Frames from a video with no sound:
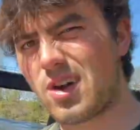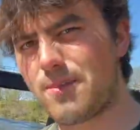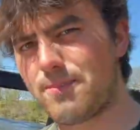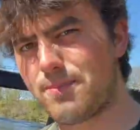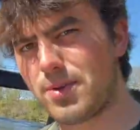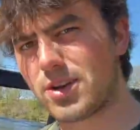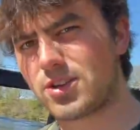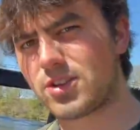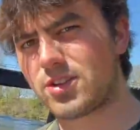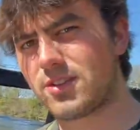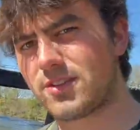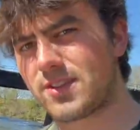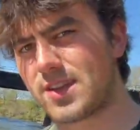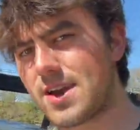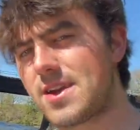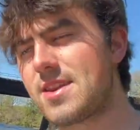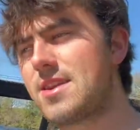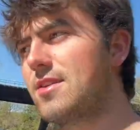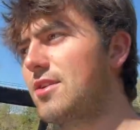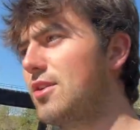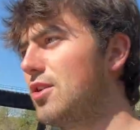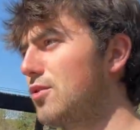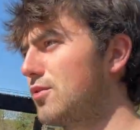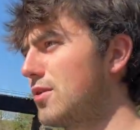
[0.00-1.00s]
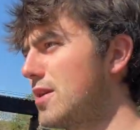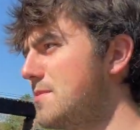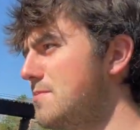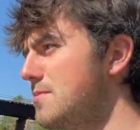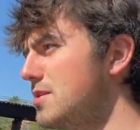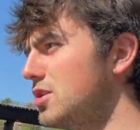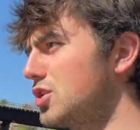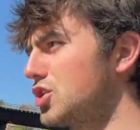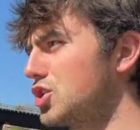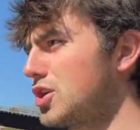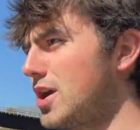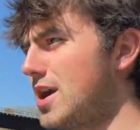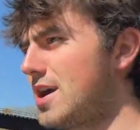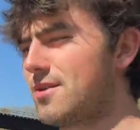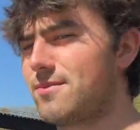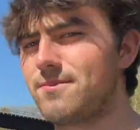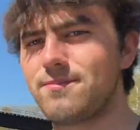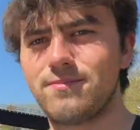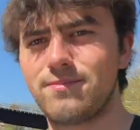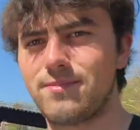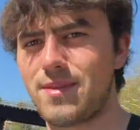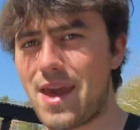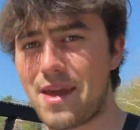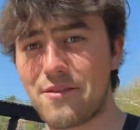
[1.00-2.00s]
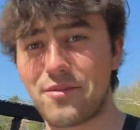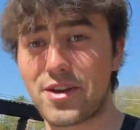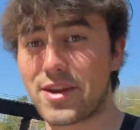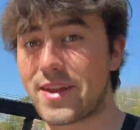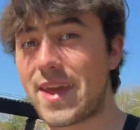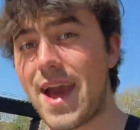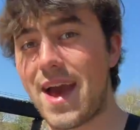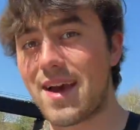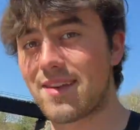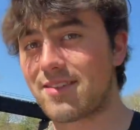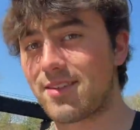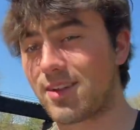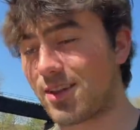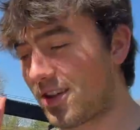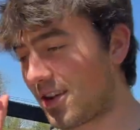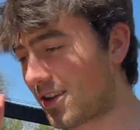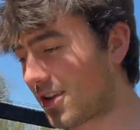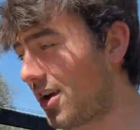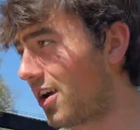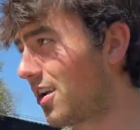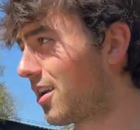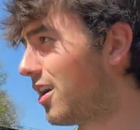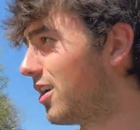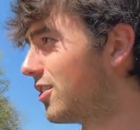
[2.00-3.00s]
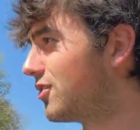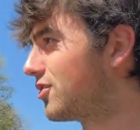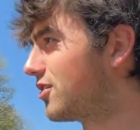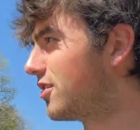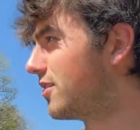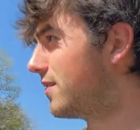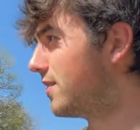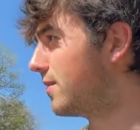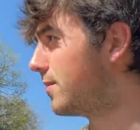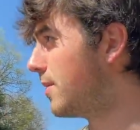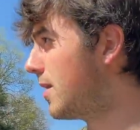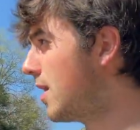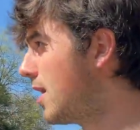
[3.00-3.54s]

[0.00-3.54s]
a bunch of tiny little rainbow trout. Every cast, I could have caught 100 of them.